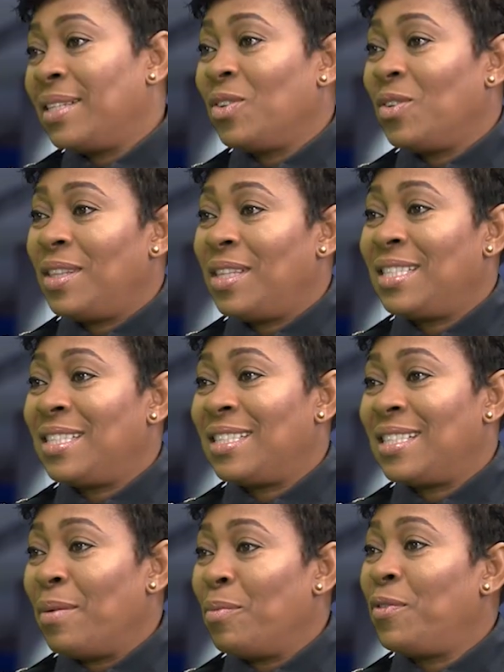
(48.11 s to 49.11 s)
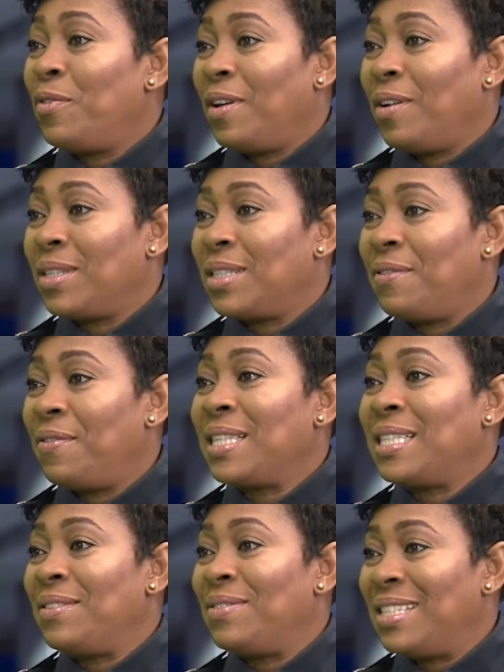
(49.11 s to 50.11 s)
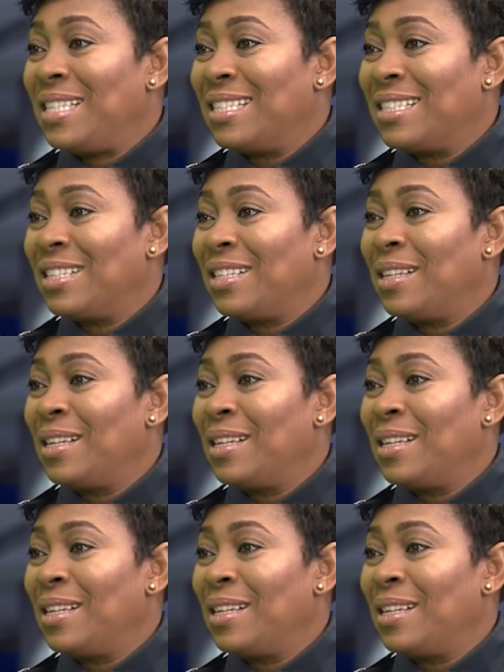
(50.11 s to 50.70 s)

so this time of year is the festive season.